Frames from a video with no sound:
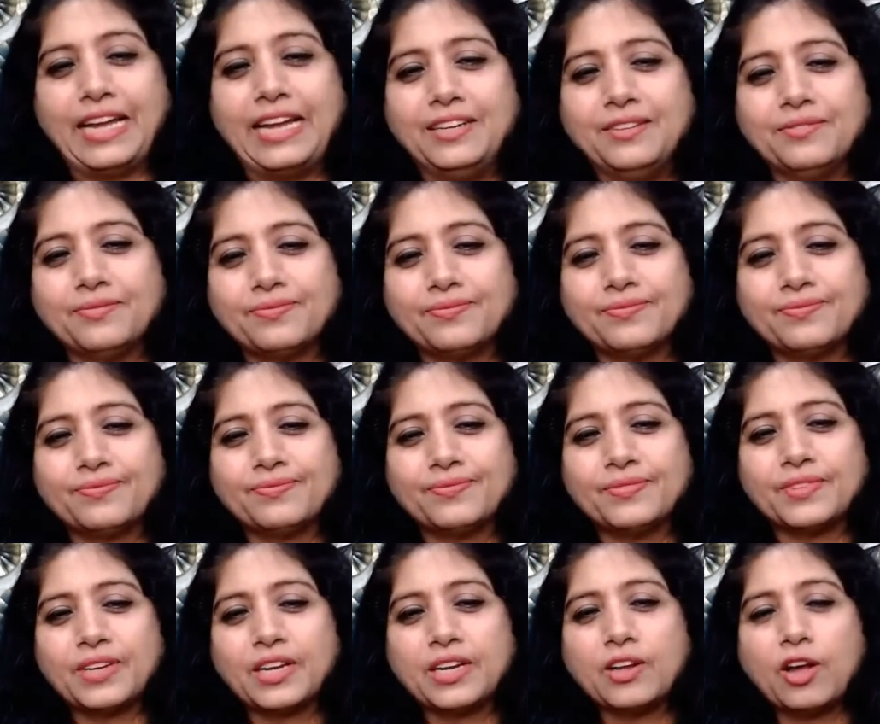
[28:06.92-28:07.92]
Right?
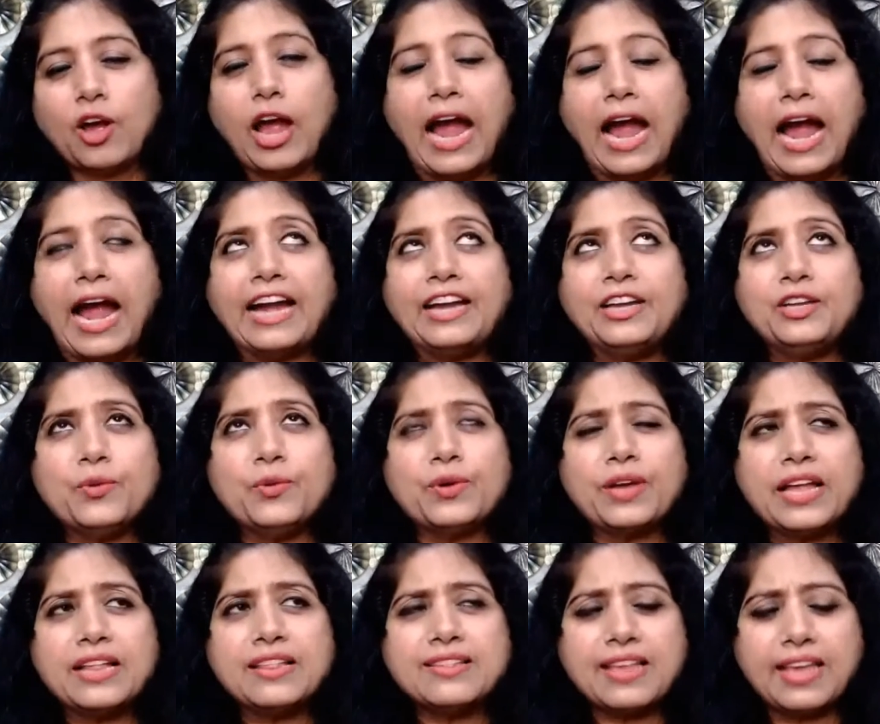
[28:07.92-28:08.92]
And
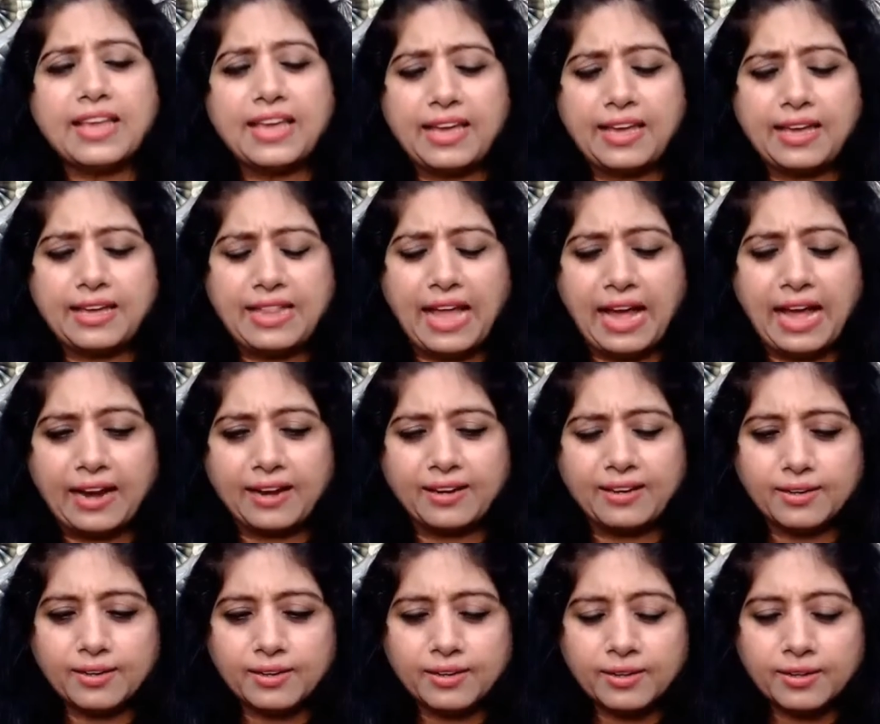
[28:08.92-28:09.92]
you can say
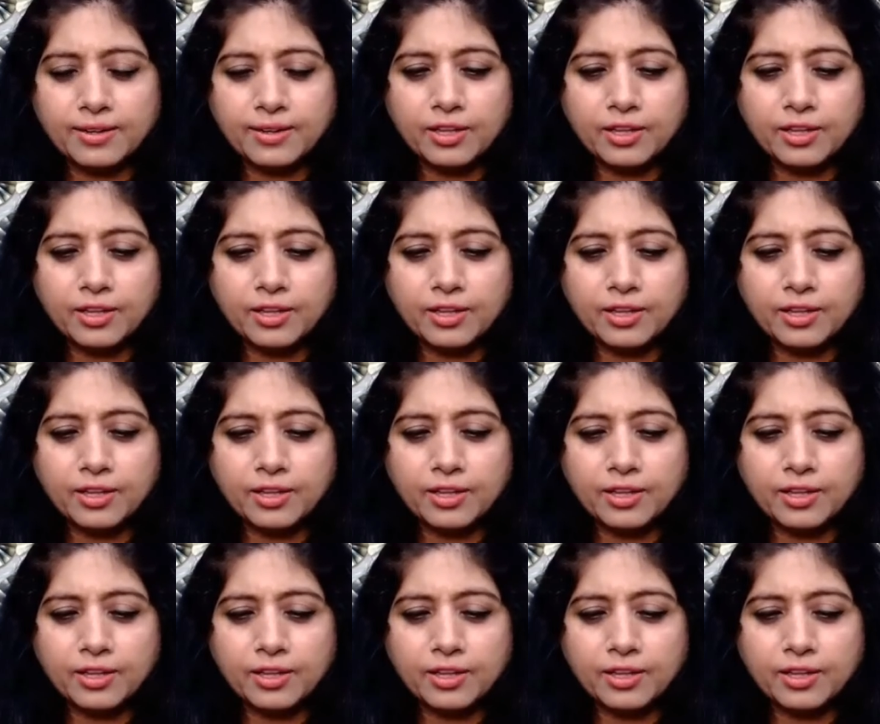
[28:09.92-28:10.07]
that